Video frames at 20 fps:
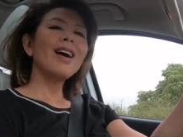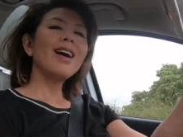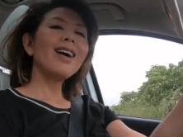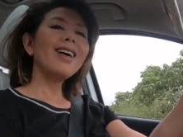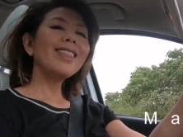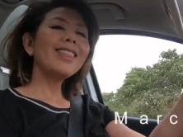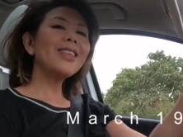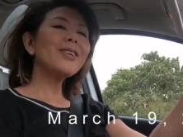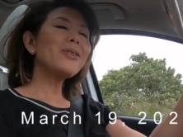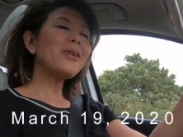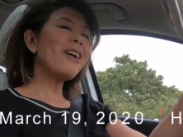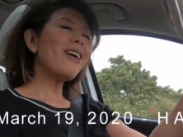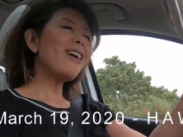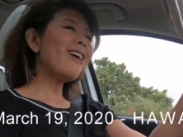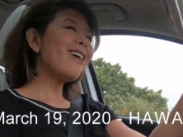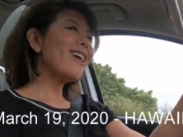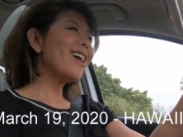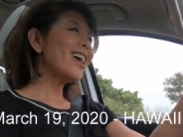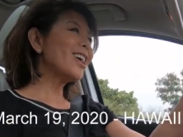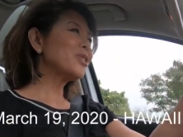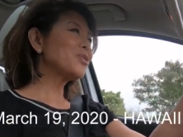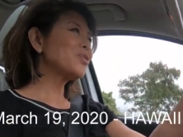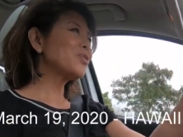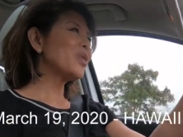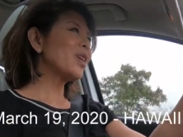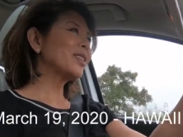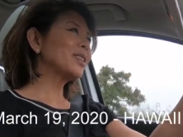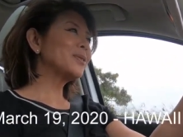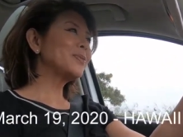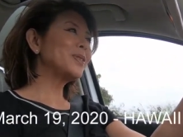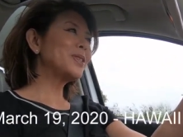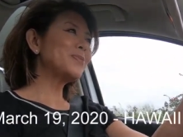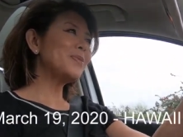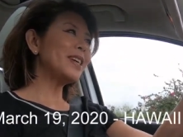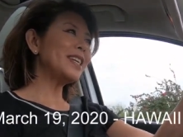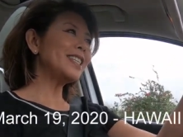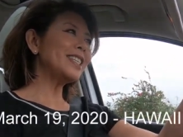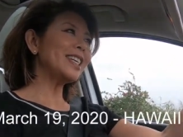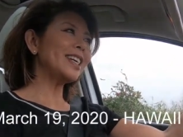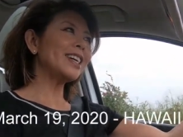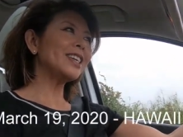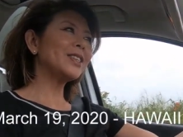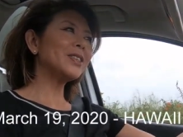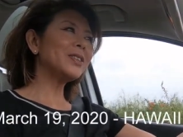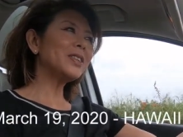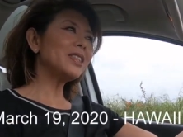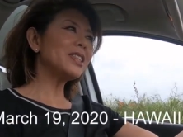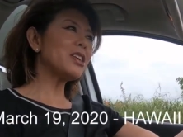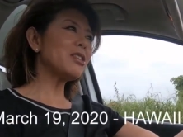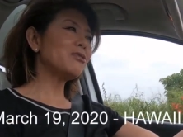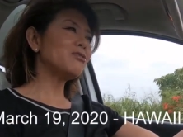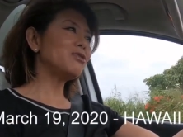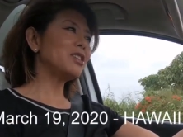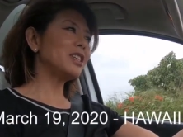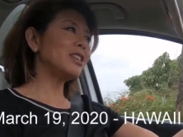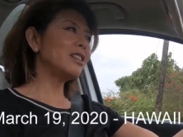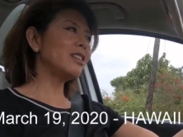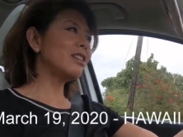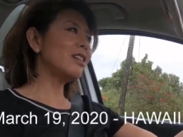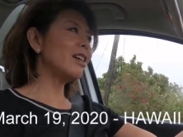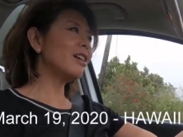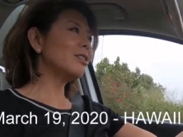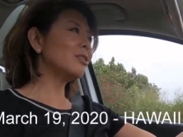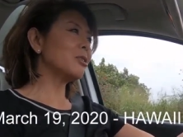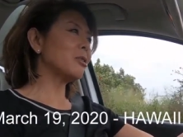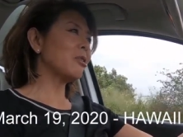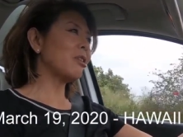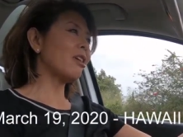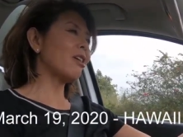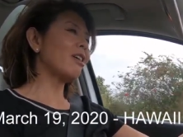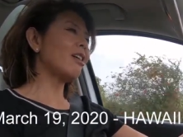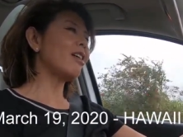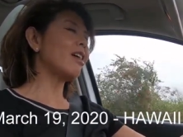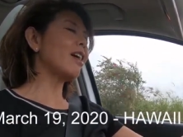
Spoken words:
Aloha and welcome to my channel, La Vida Aloha.